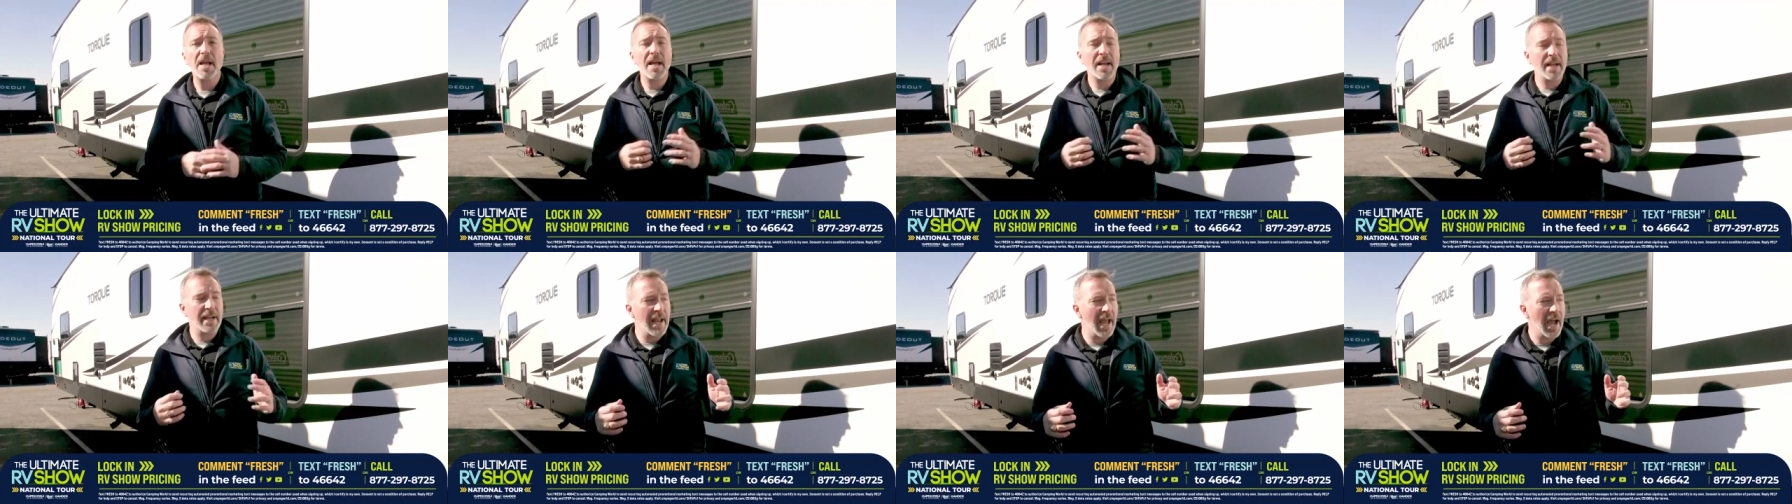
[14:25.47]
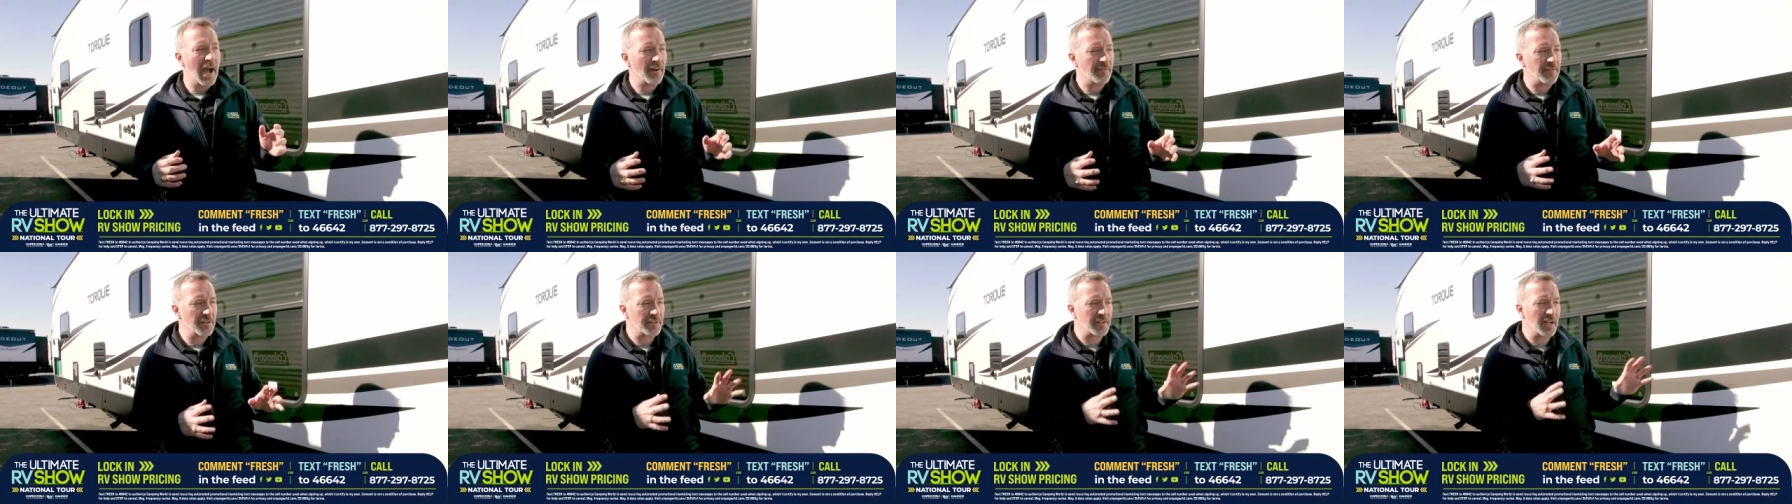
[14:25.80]

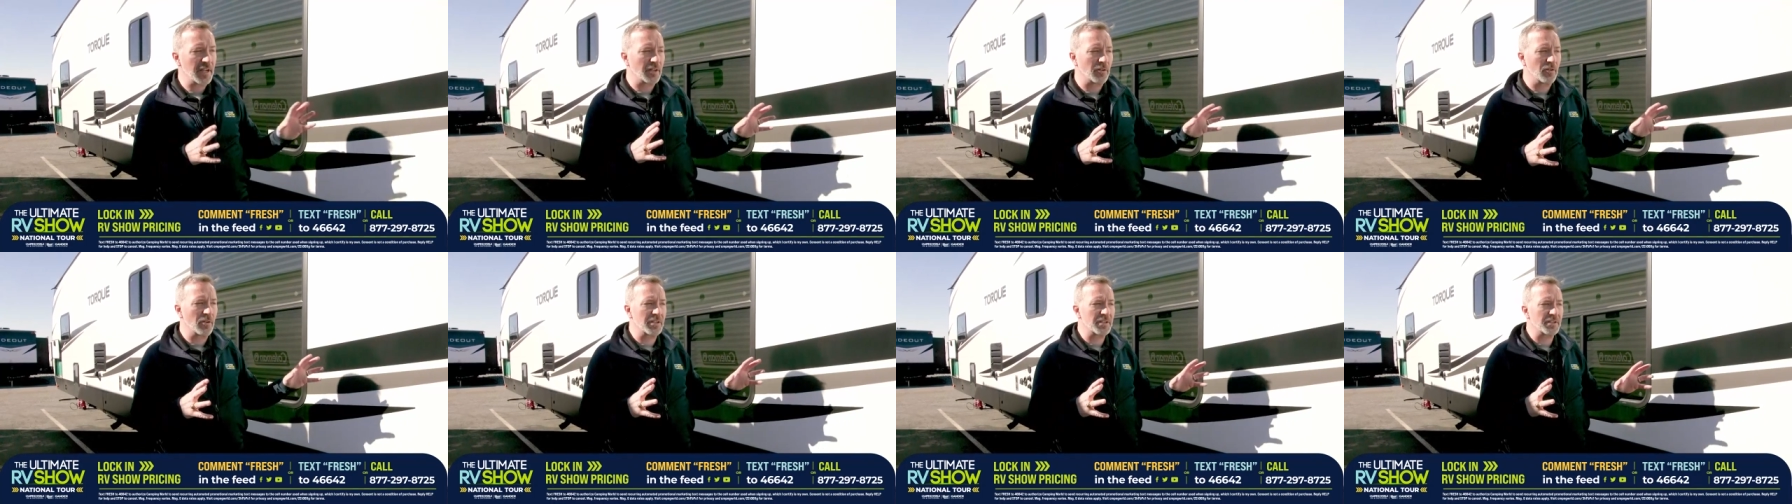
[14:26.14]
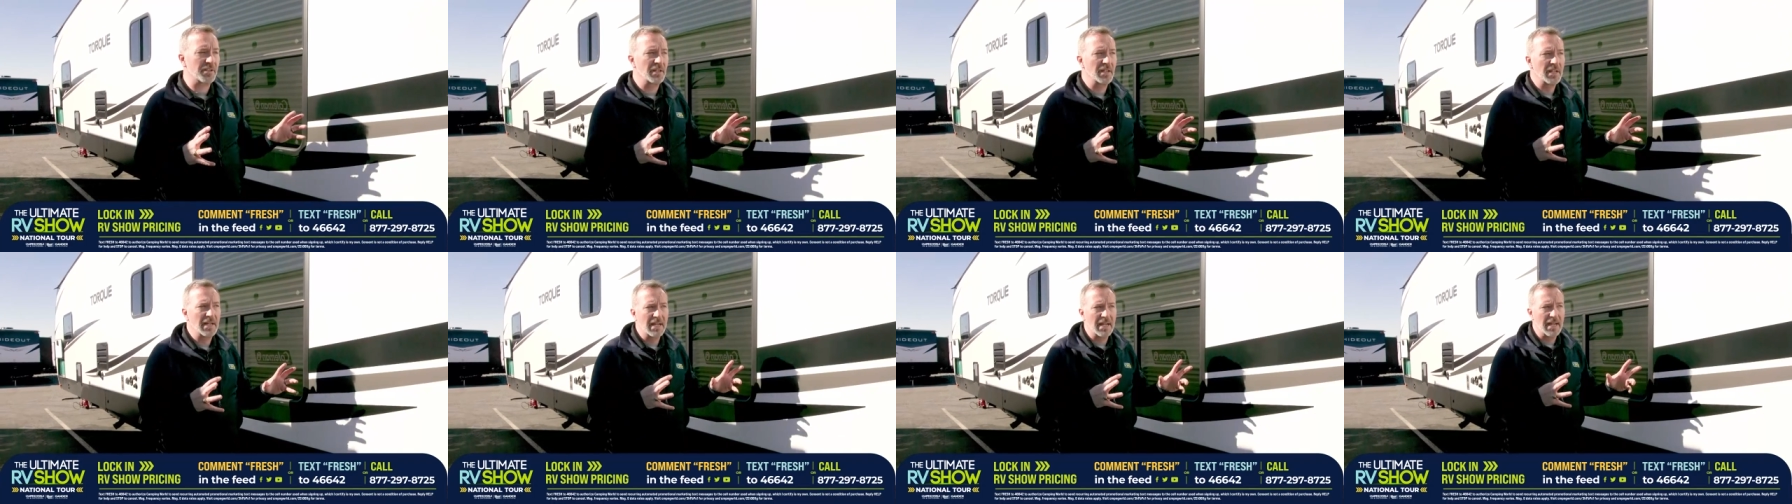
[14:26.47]
Now, if you say,
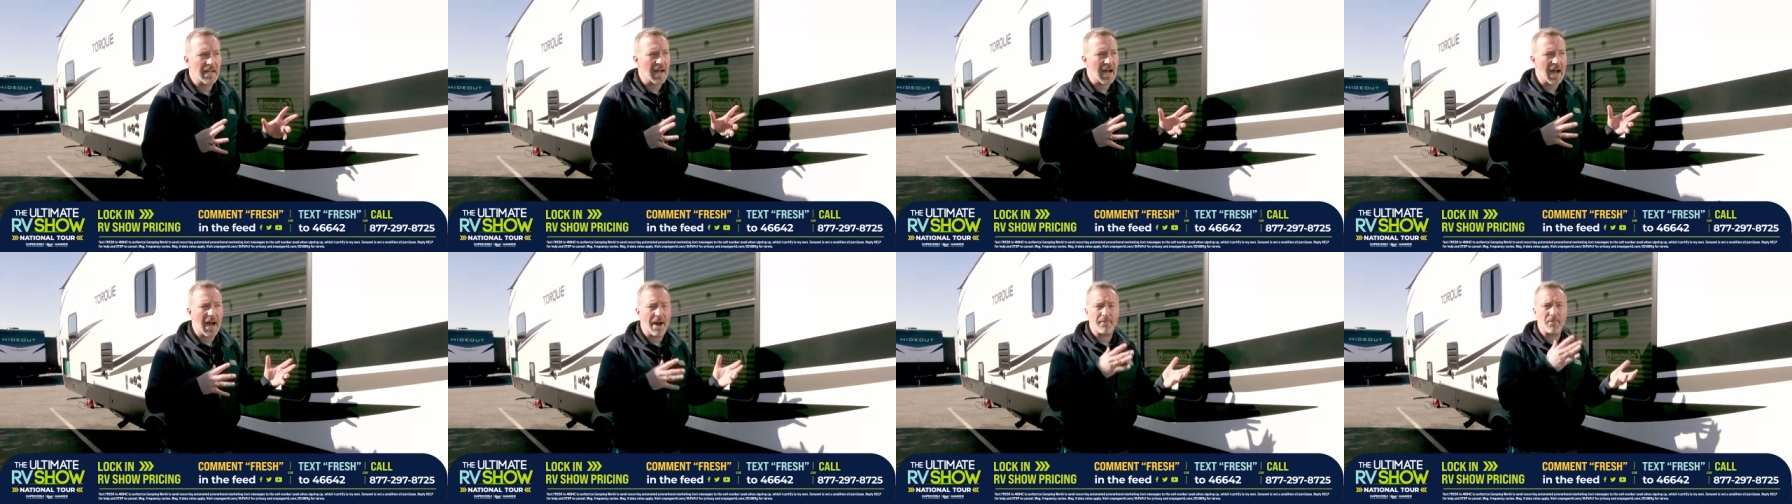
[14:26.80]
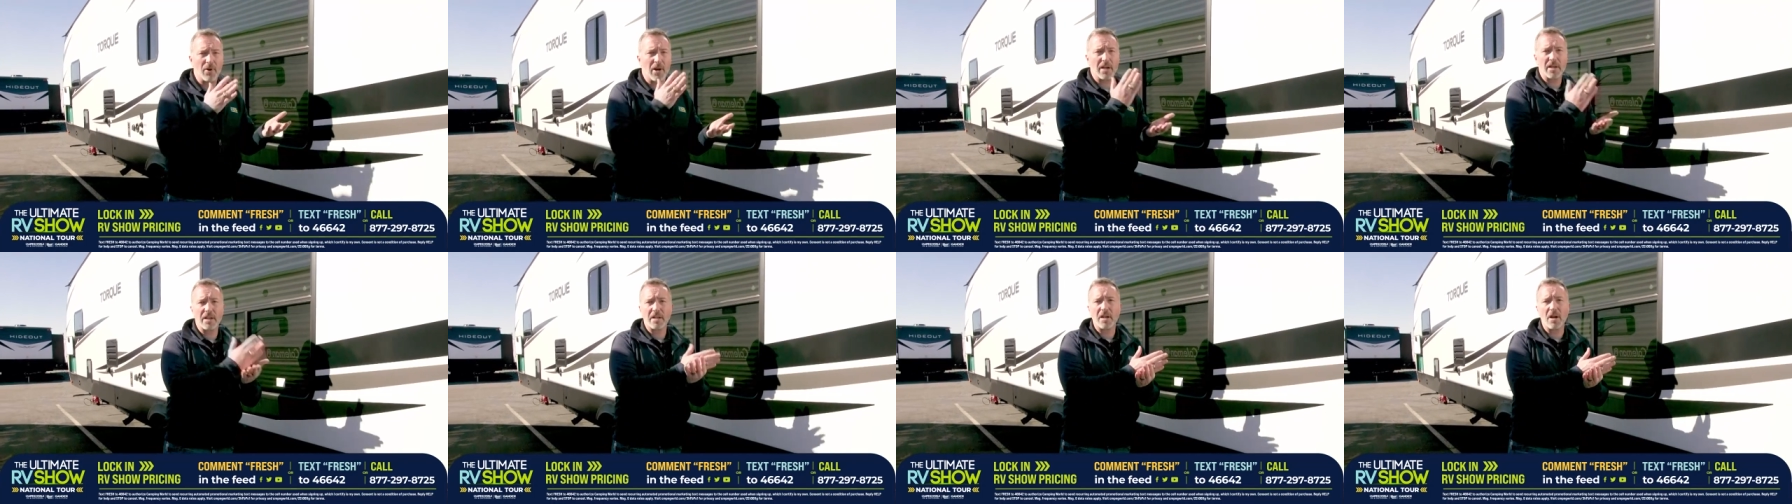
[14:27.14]
Chris, I'm
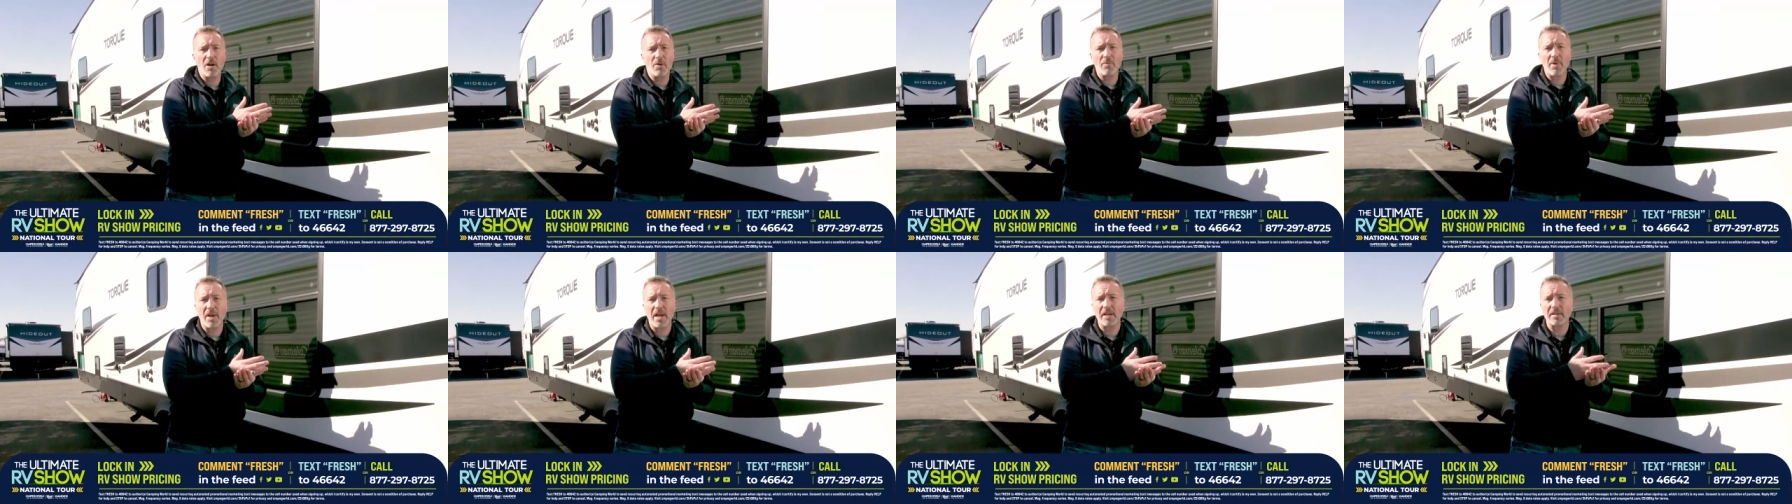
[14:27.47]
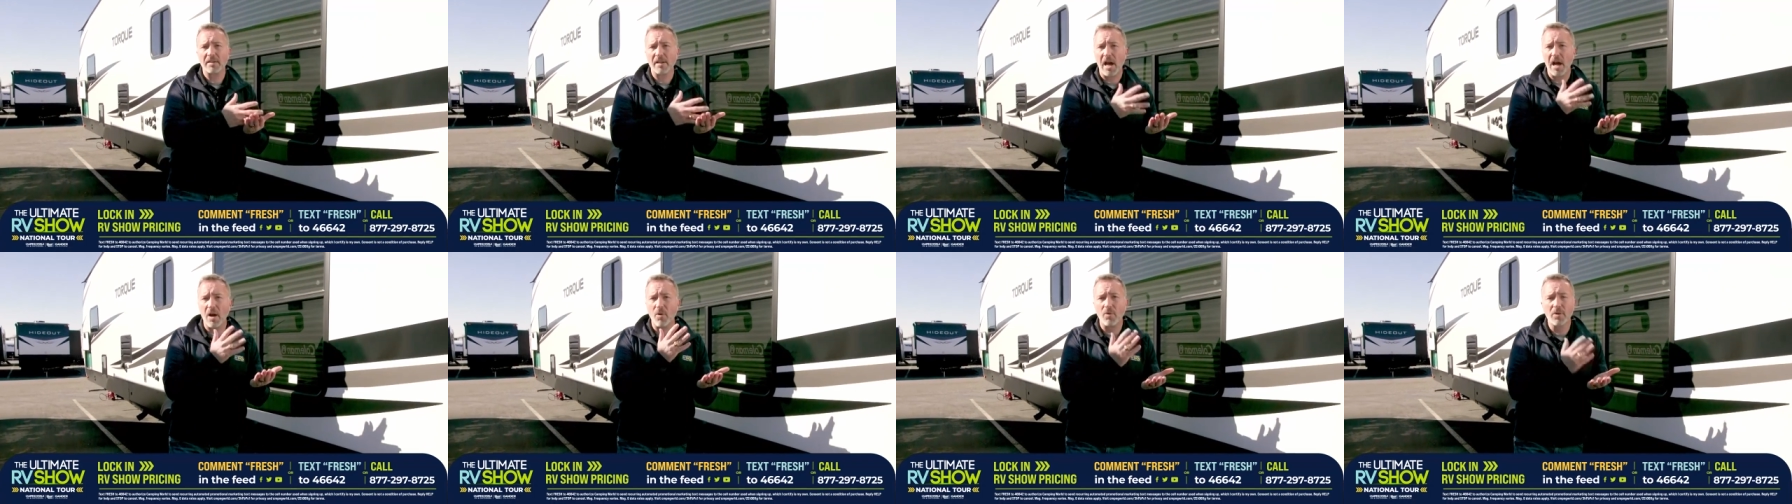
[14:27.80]
ready to go, man.
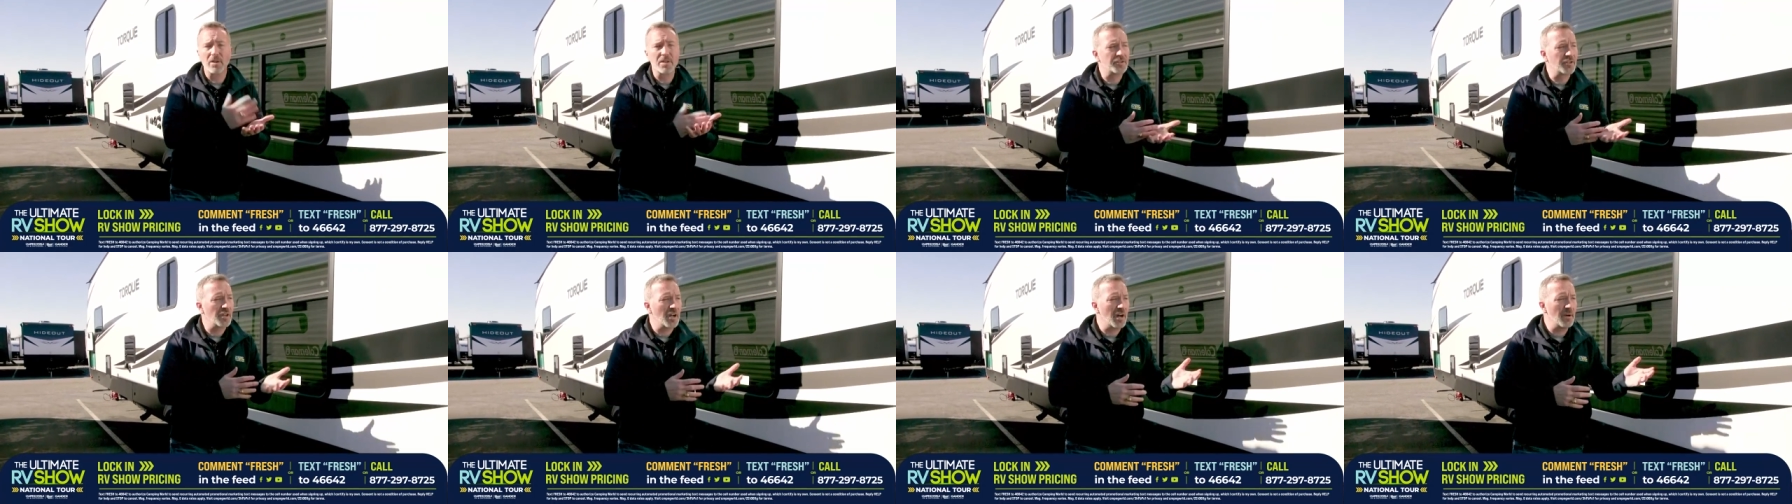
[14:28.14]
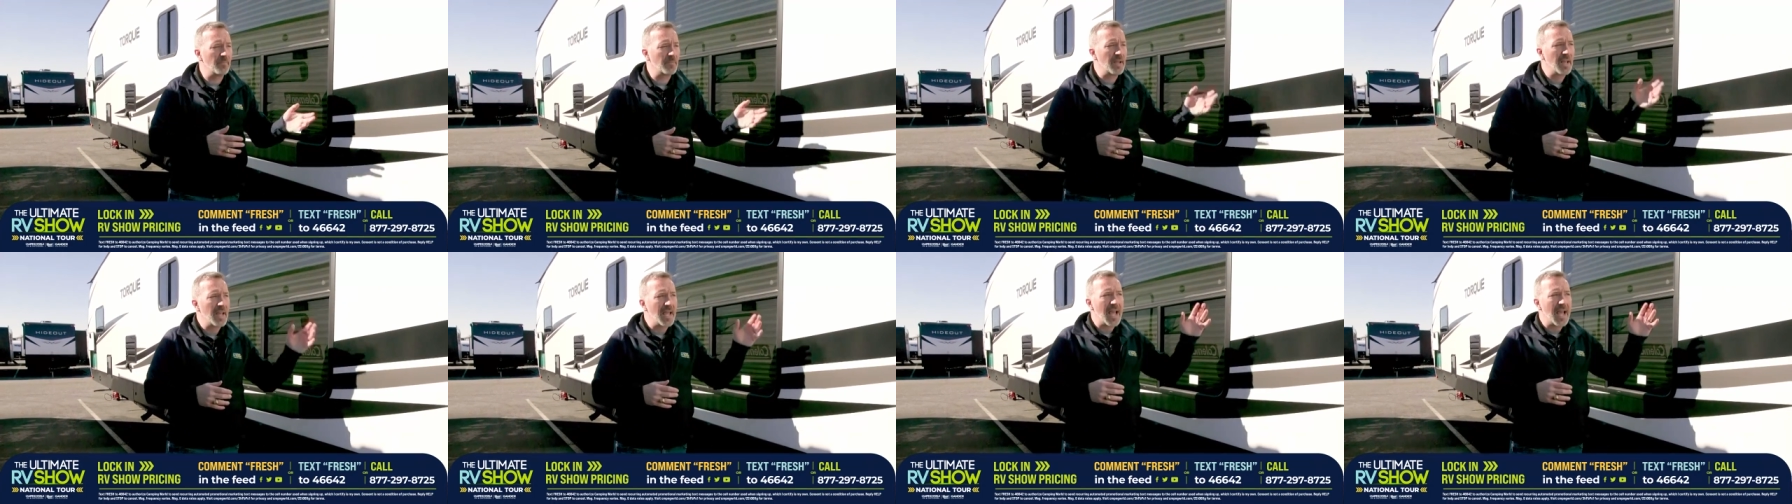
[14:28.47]
I want to jump.